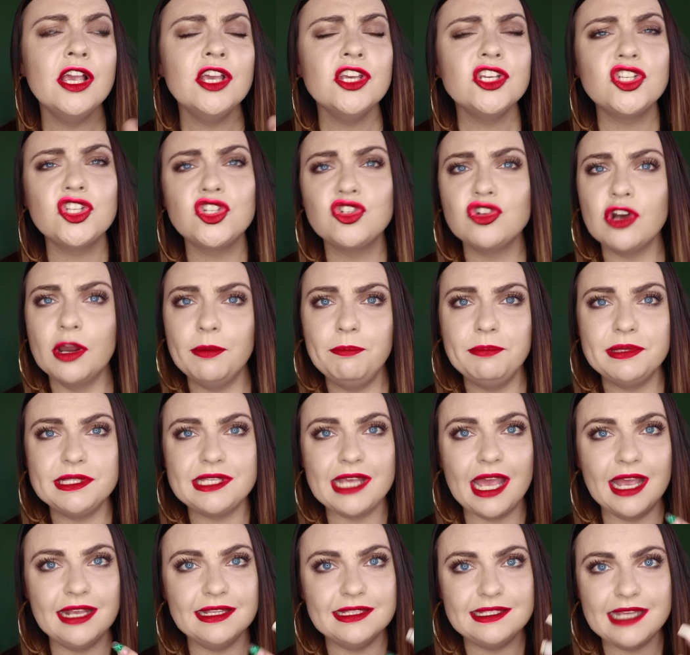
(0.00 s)

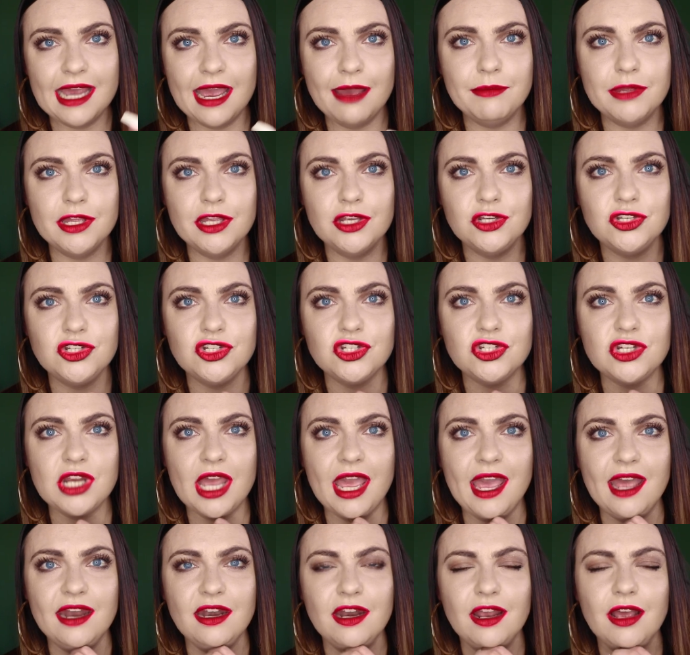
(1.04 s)
stripped and damaged
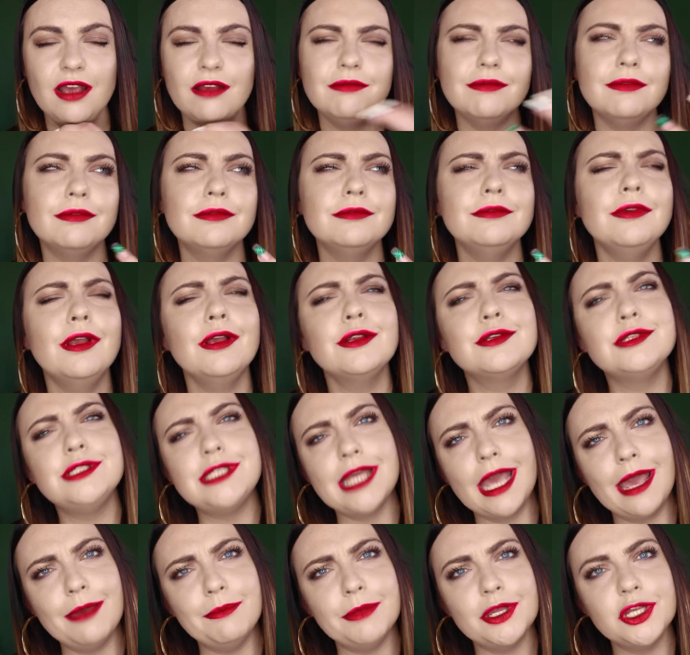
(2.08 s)
and not
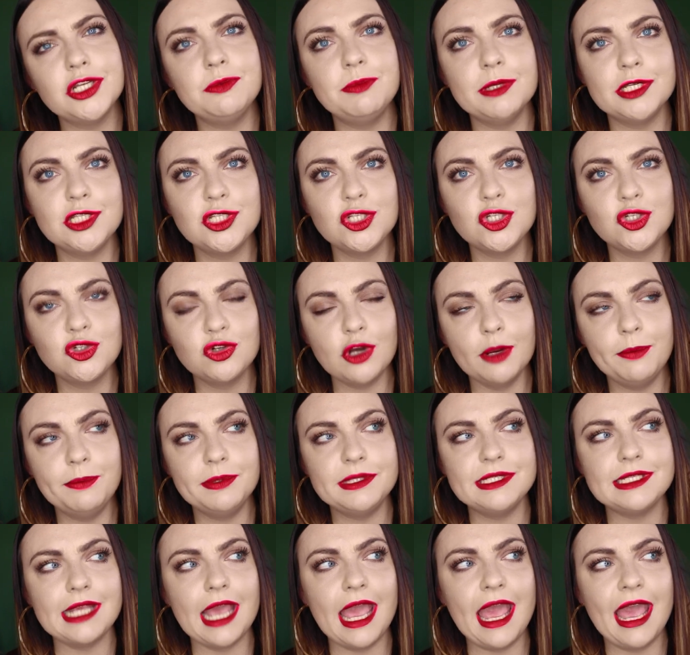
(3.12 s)
damaged, but
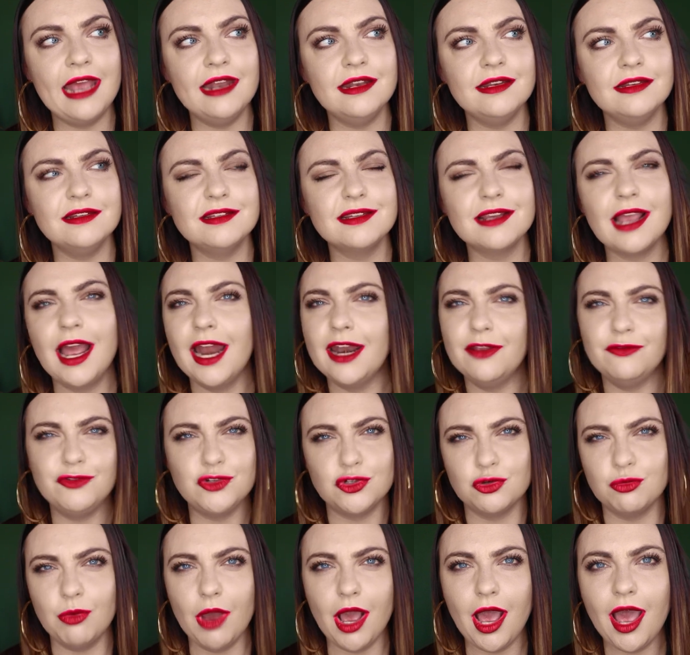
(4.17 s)
stripped and kind of
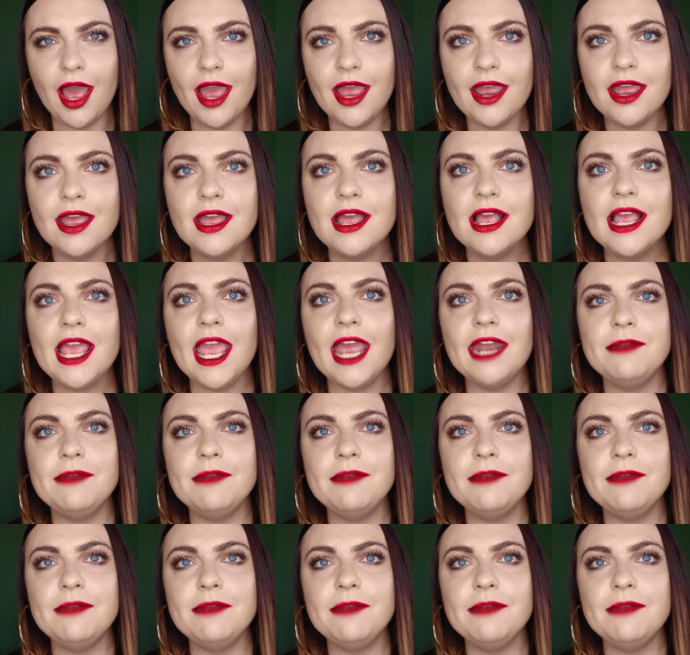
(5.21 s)
dry.